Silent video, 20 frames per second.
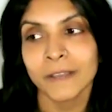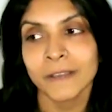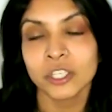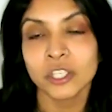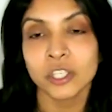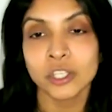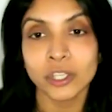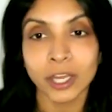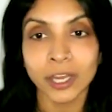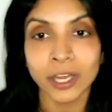
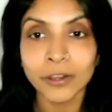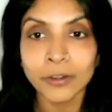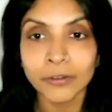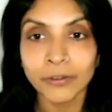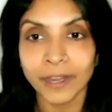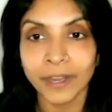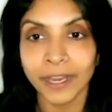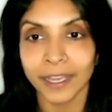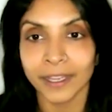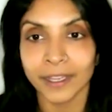
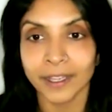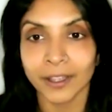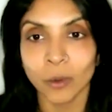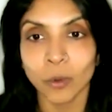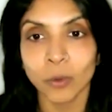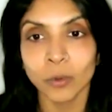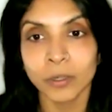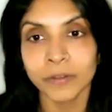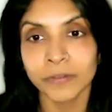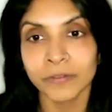sharing
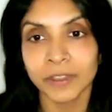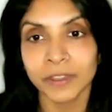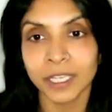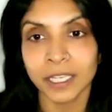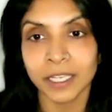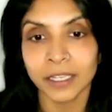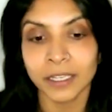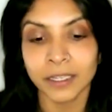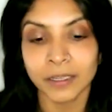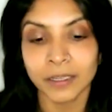all of
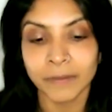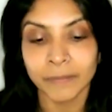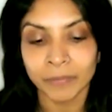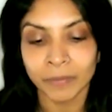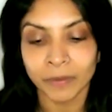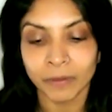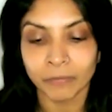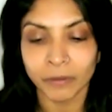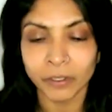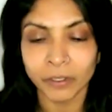the
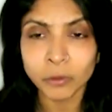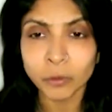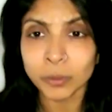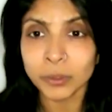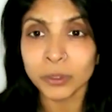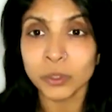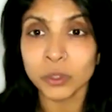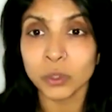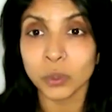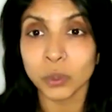vulnerable
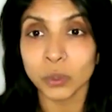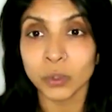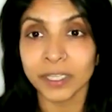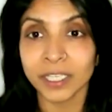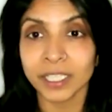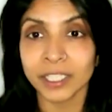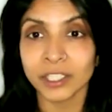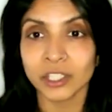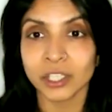stories,